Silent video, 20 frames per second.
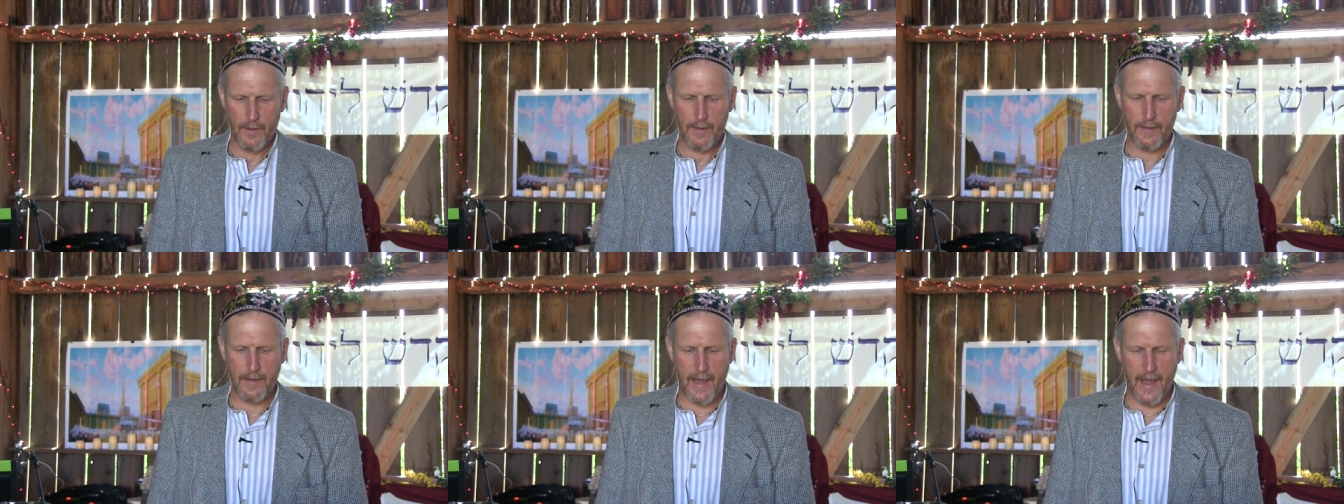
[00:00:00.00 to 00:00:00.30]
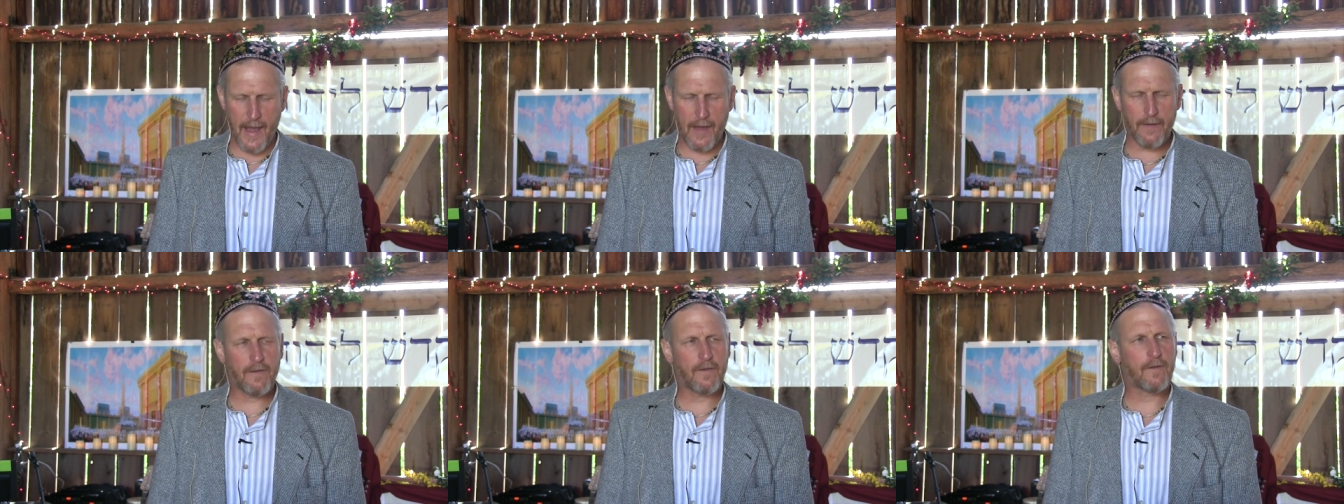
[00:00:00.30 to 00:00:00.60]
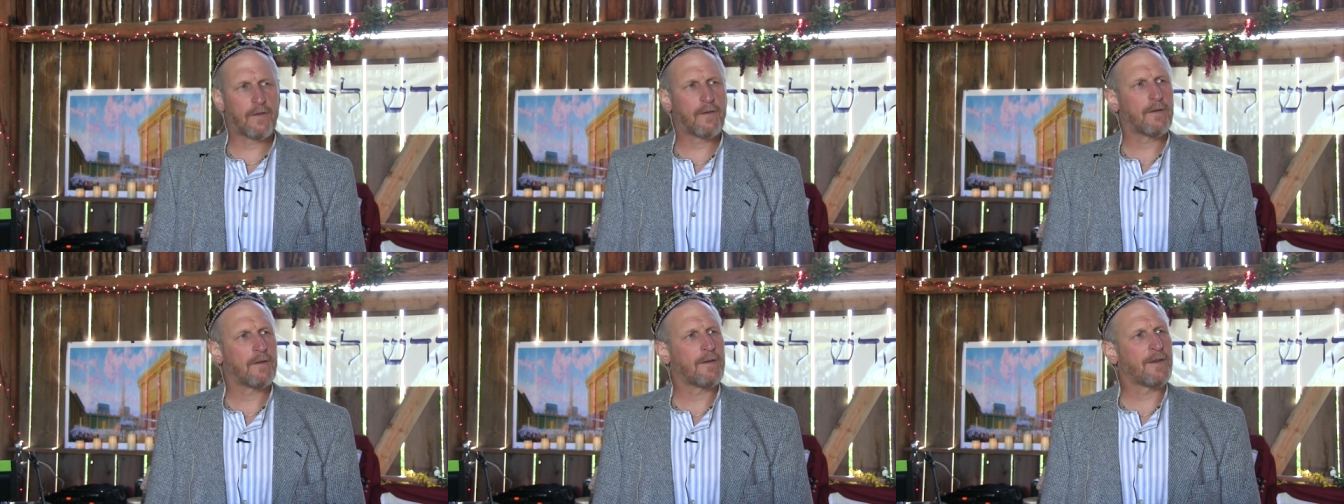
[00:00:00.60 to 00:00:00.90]

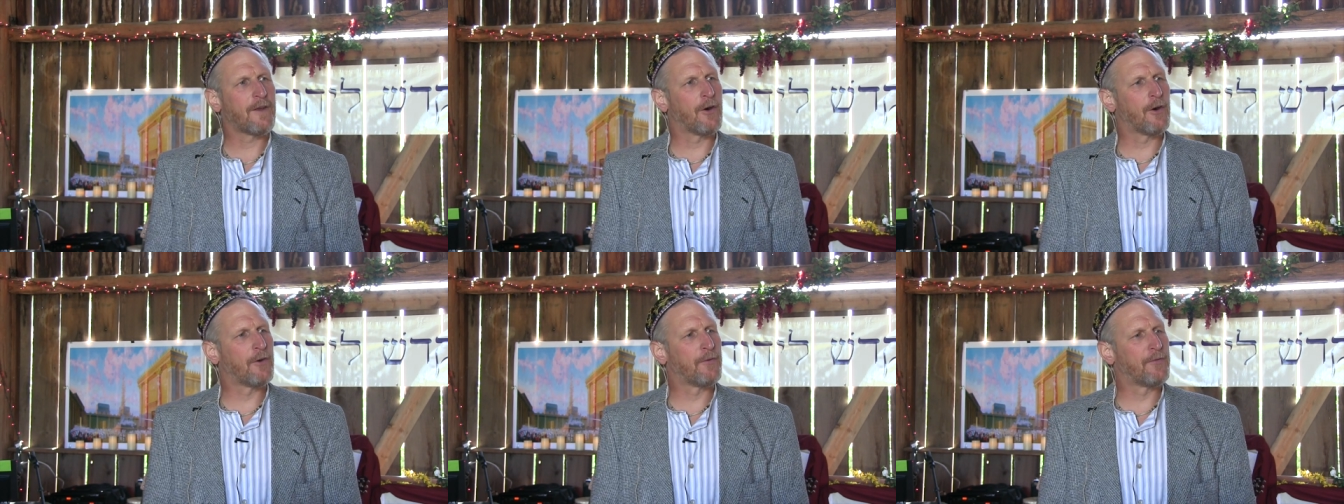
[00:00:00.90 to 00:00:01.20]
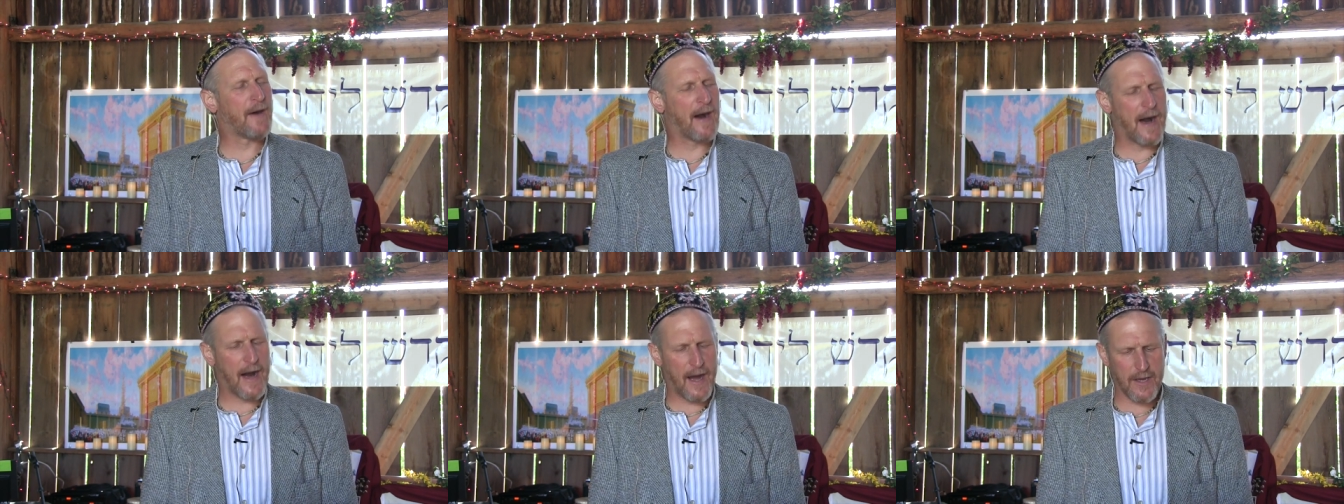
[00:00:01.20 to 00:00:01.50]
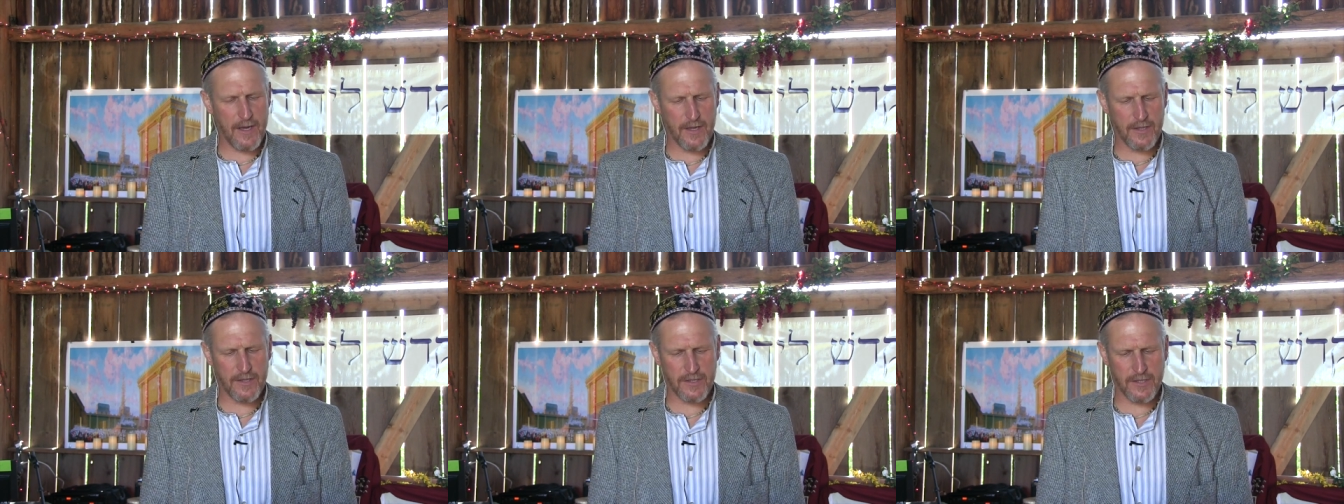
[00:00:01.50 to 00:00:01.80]
Yes,
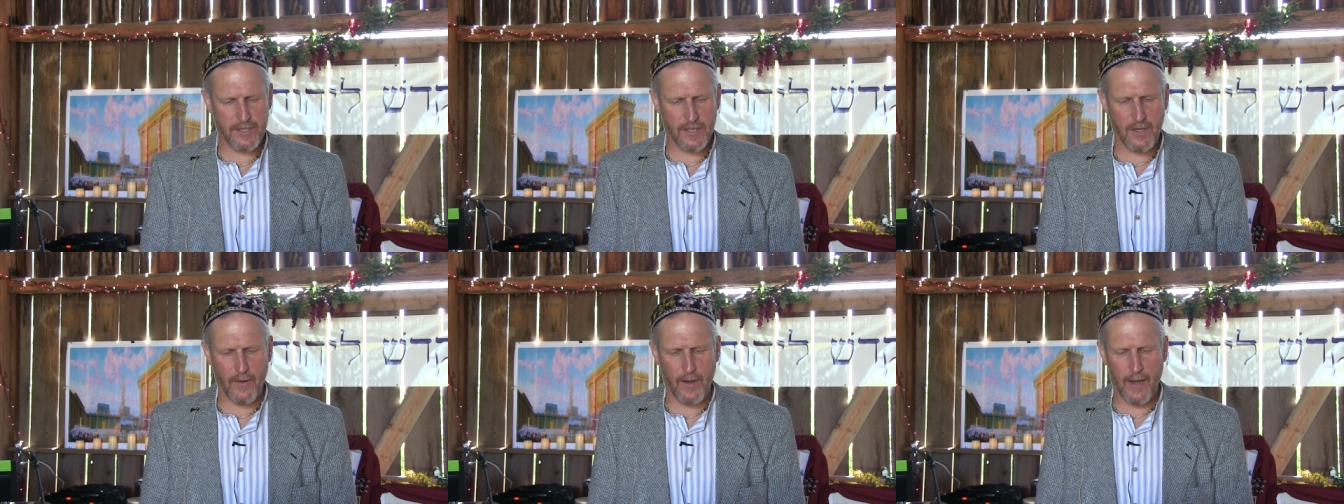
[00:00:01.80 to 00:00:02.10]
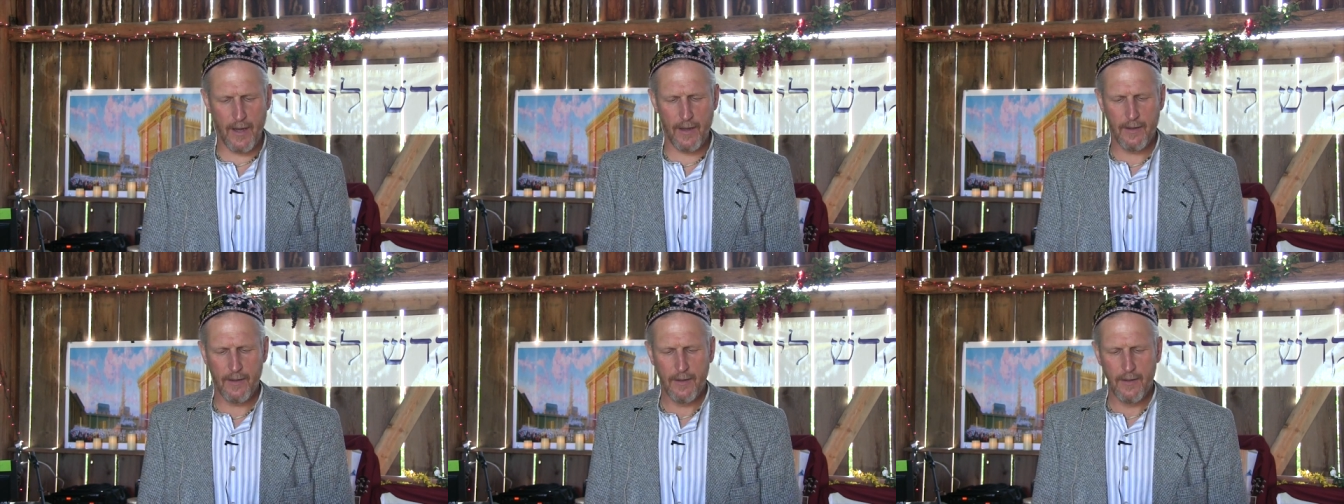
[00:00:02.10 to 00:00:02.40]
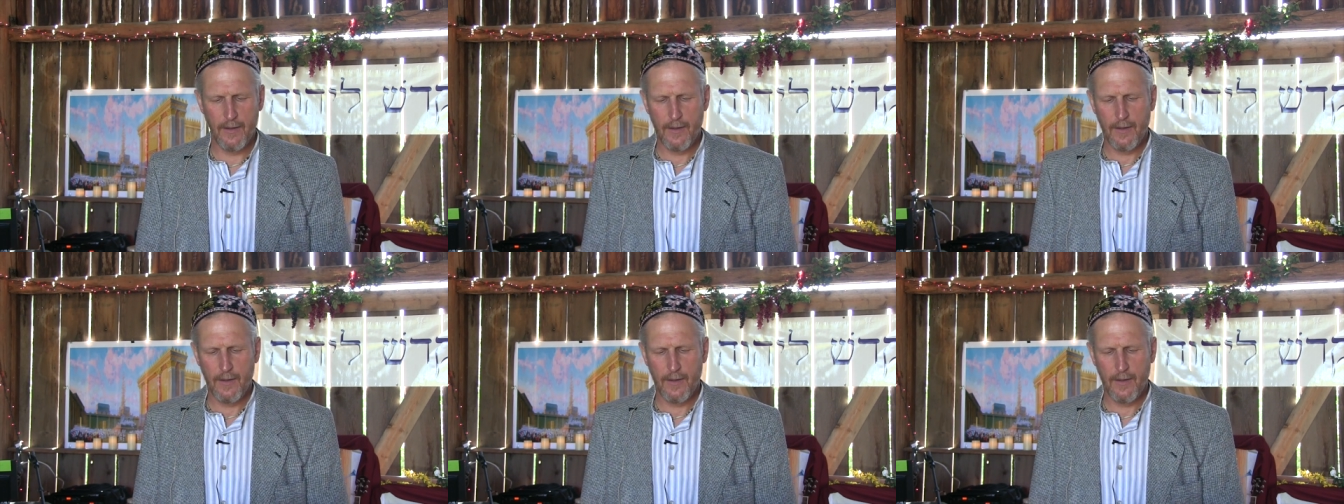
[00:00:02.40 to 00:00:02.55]
Yehovah Yeshua